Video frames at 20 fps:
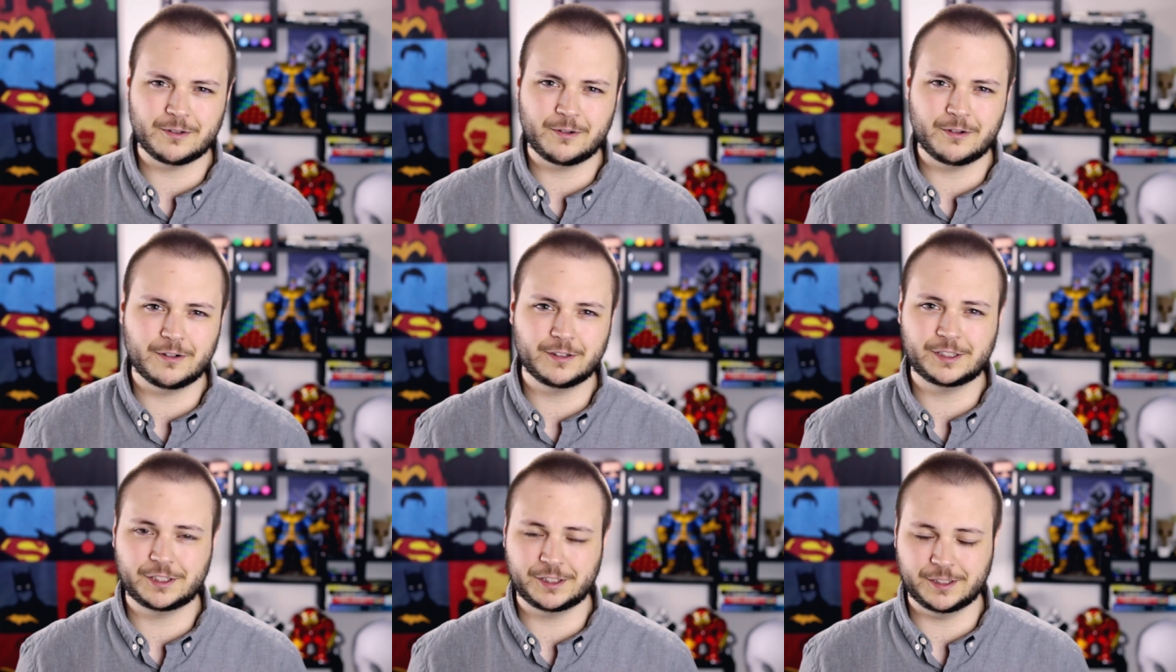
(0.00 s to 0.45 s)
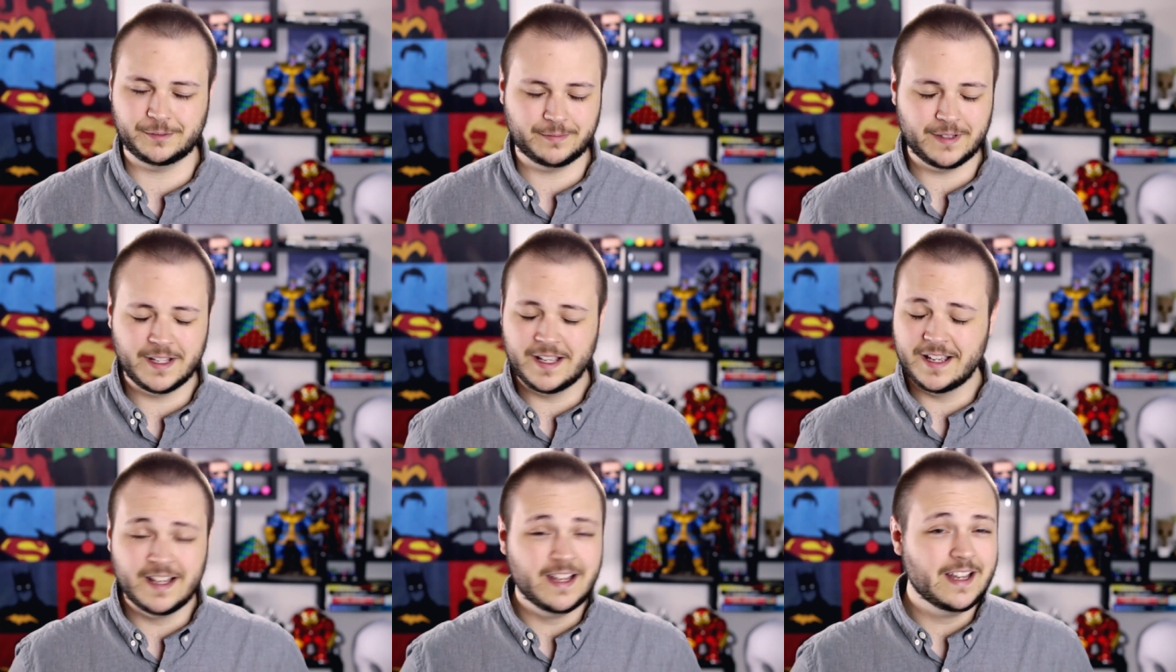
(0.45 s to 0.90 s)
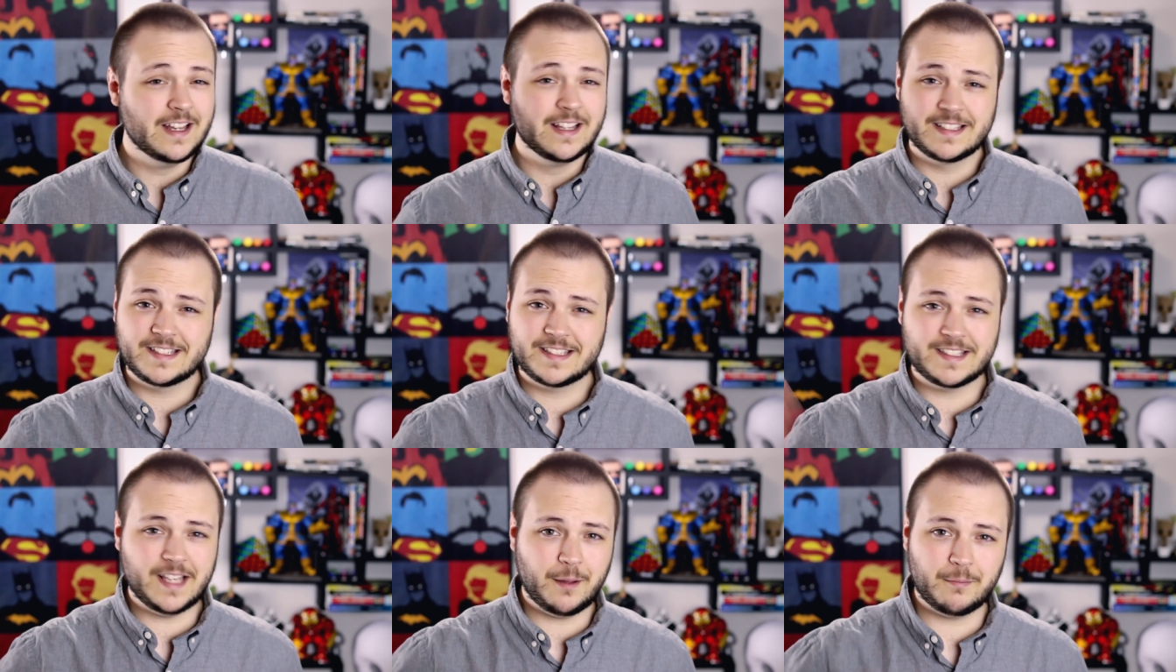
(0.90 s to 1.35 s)
Torch, or
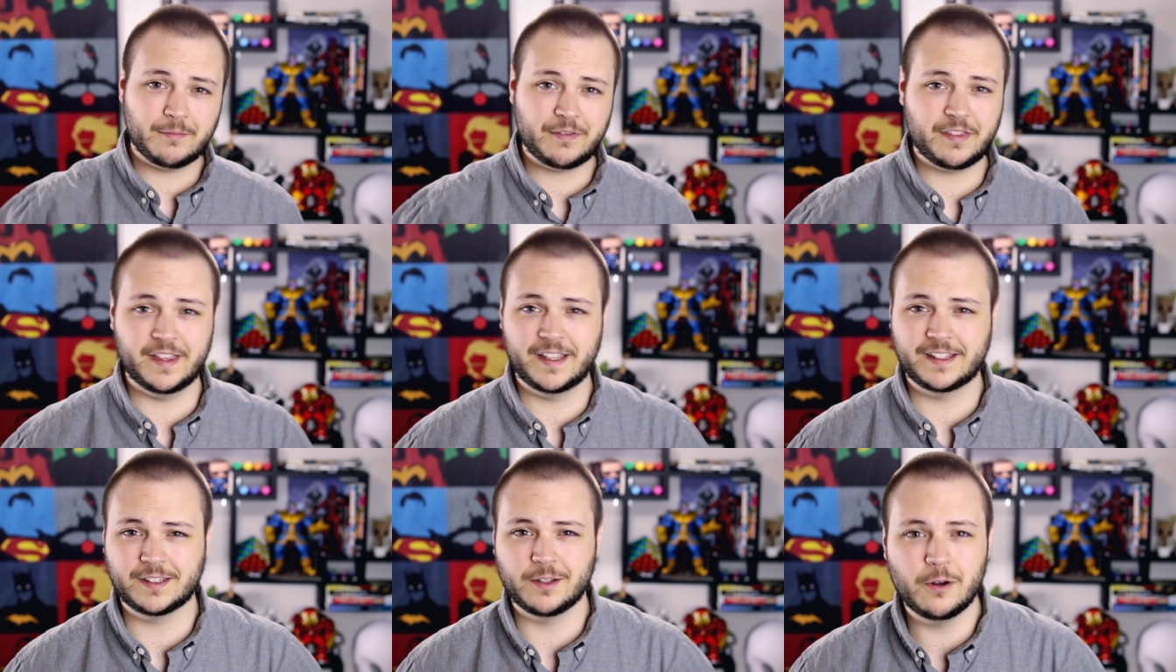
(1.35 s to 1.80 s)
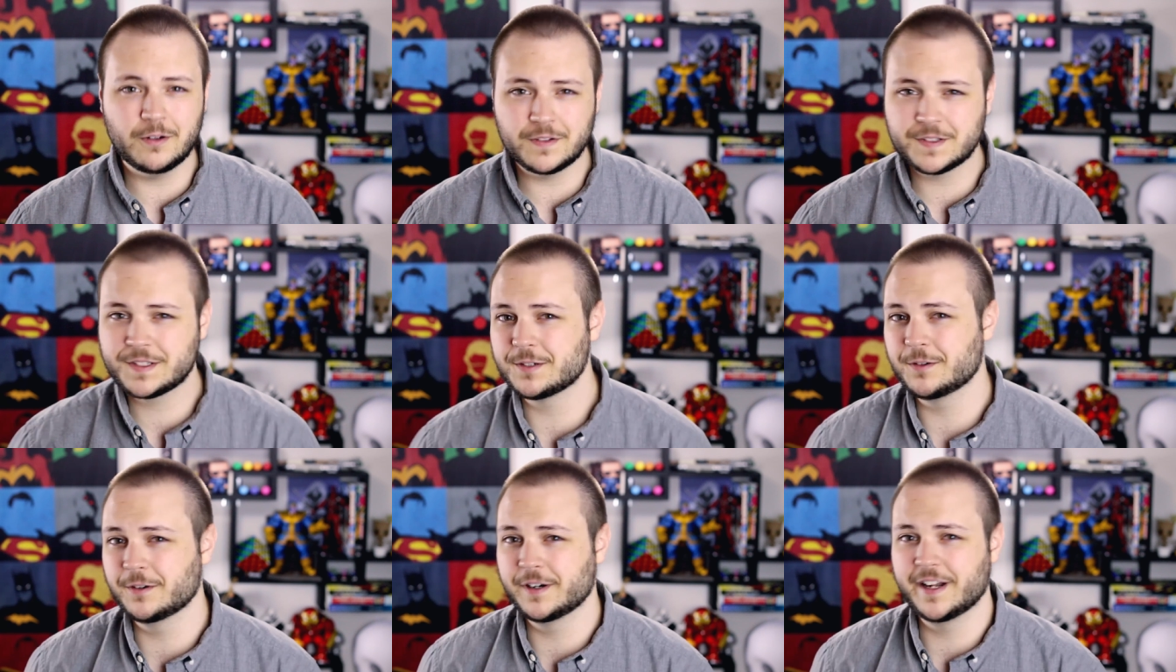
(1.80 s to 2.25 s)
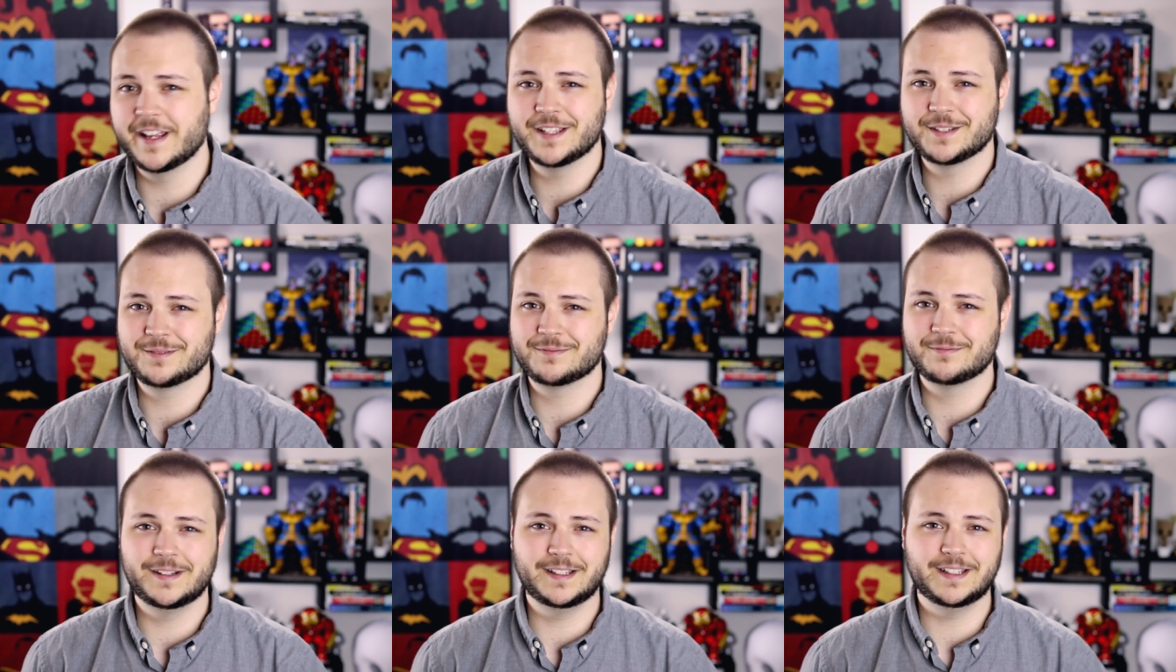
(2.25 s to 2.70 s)
something. The whole story
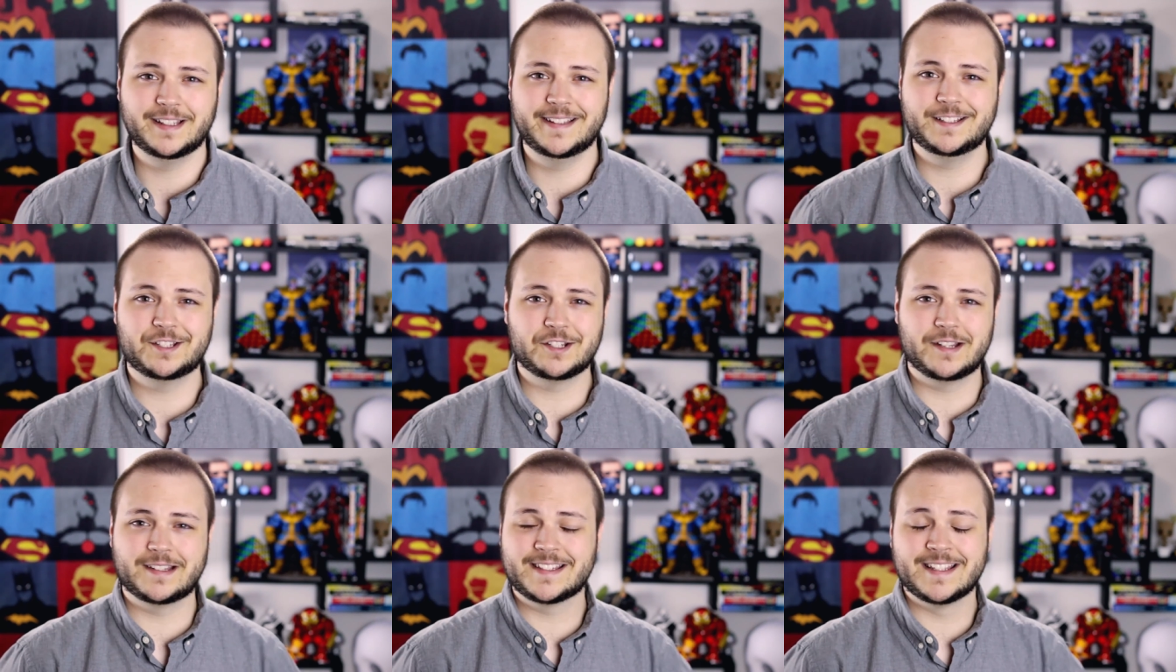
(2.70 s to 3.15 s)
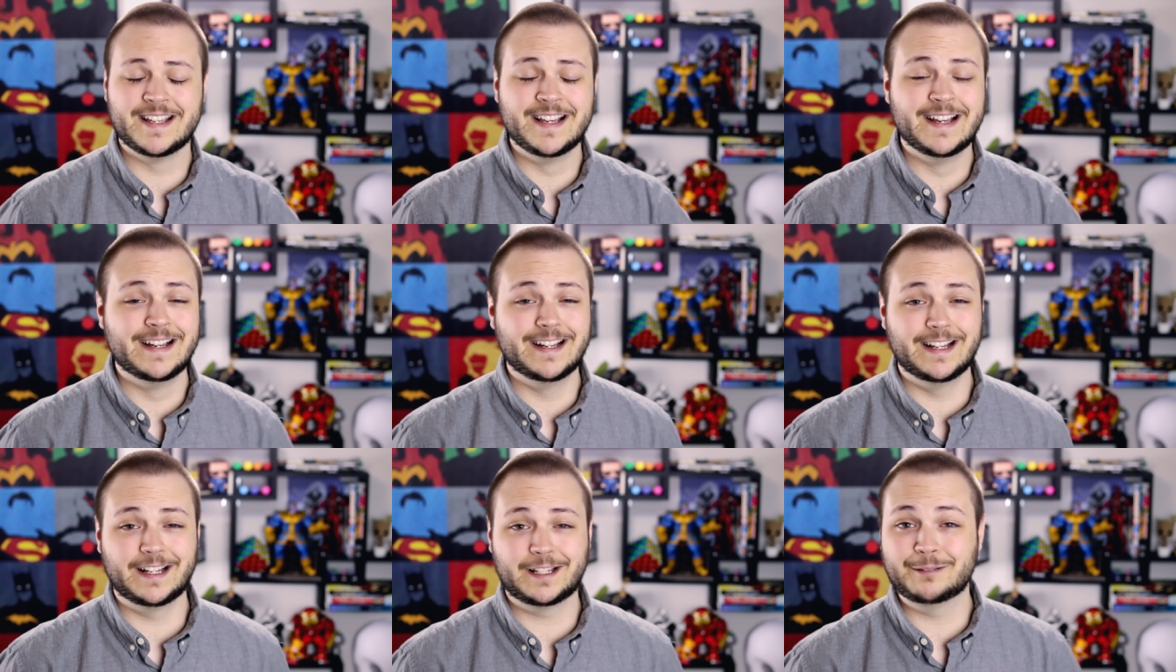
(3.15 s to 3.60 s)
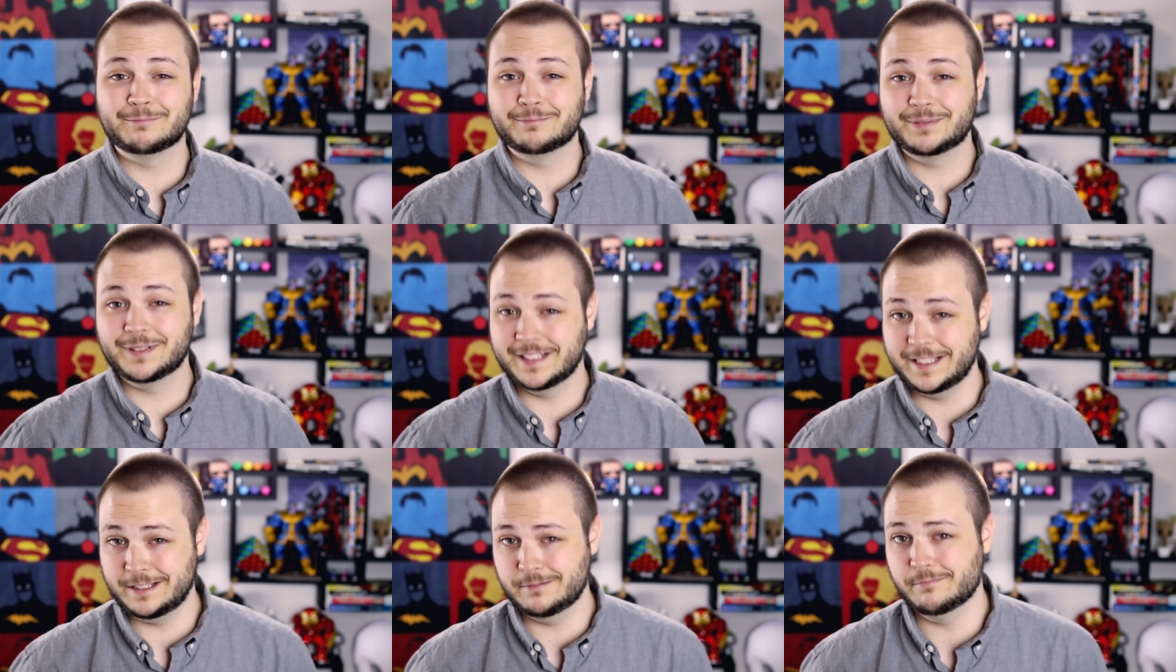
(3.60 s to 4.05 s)
is really just a
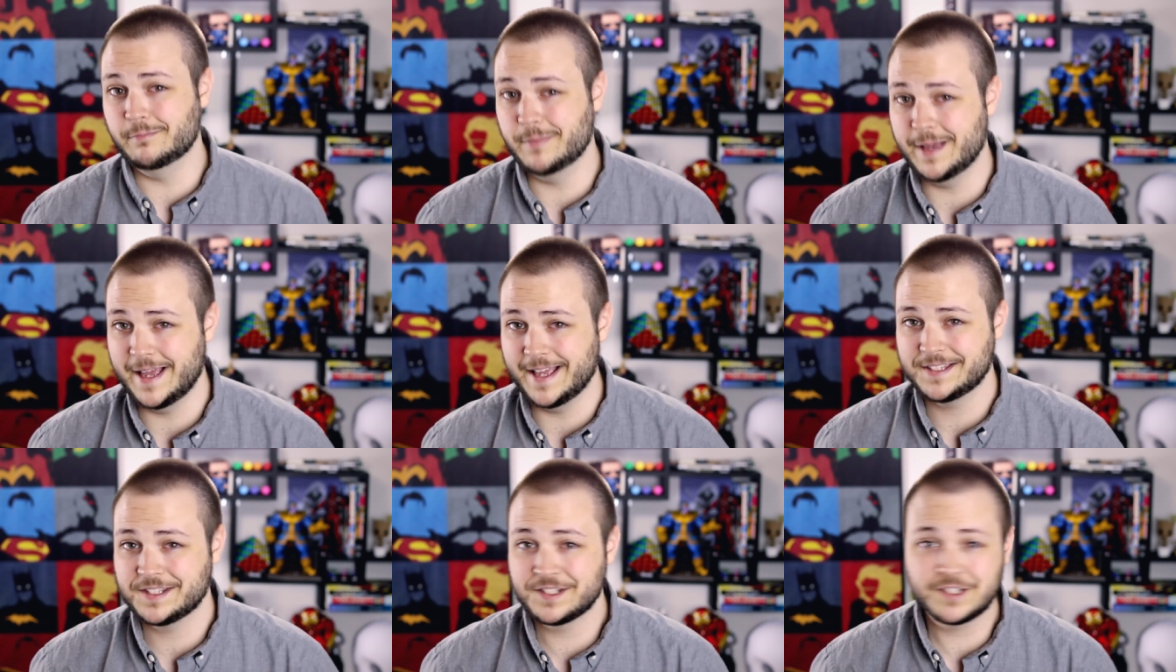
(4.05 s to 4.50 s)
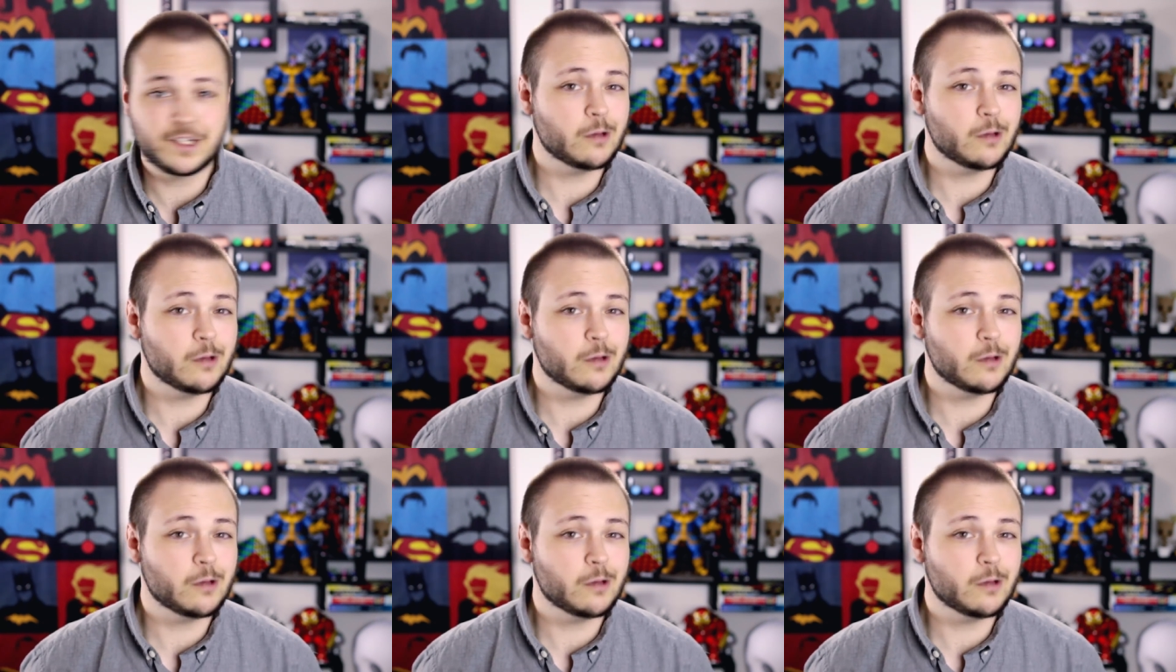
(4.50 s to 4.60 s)
complete mess.